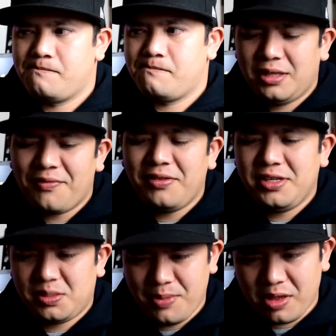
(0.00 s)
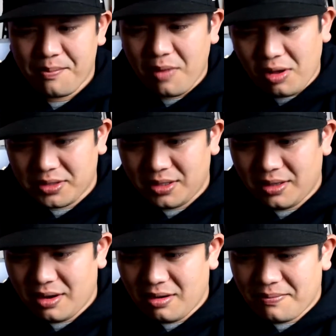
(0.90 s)
Definitely smell the malt in
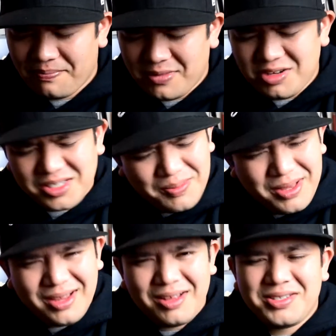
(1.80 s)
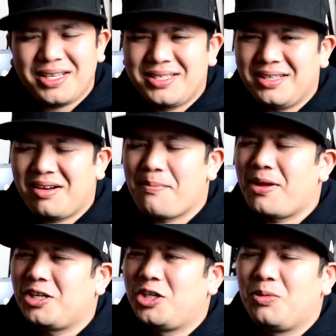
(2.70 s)
there. There's something else that's in there. I'm
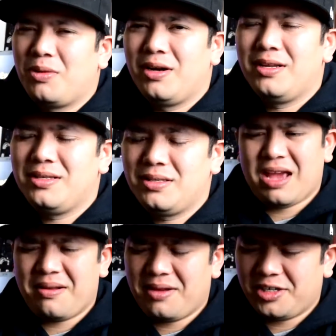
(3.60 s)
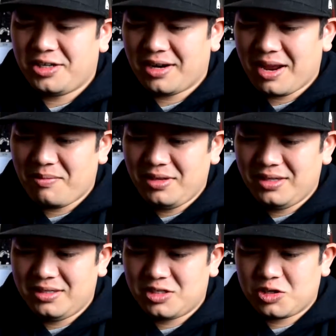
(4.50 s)
not sure what it is. I'm not sure. I can't really
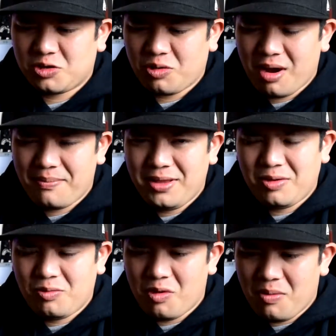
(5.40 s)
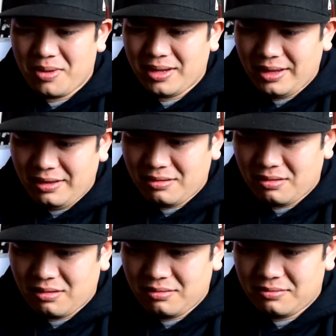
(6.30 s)
describe the aroma
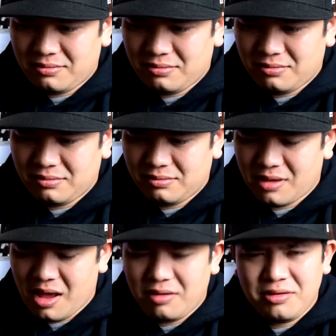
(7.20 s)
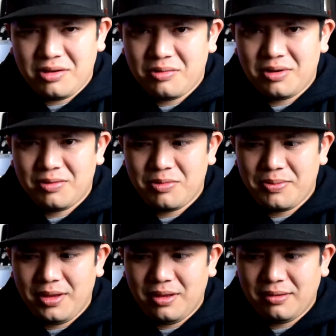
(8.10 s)
either. I don't know what it would
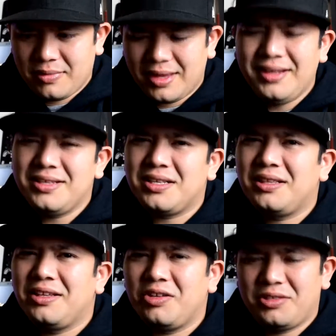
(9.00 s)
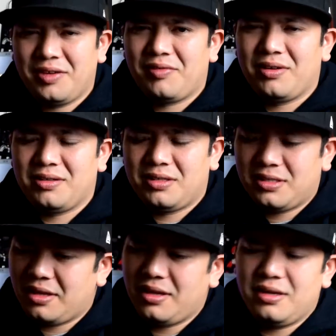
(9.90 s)
be. It is a little different. It's
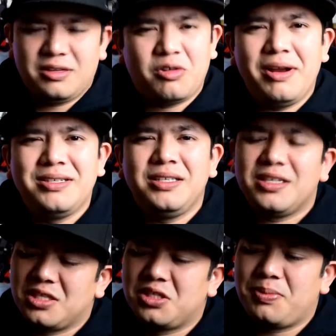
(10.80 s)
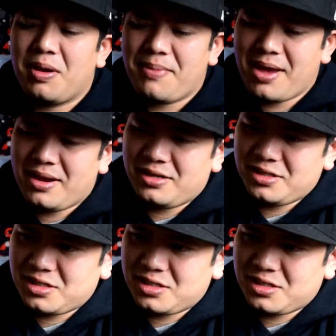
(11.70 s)
nothing crazy, doesn't smell bad, it just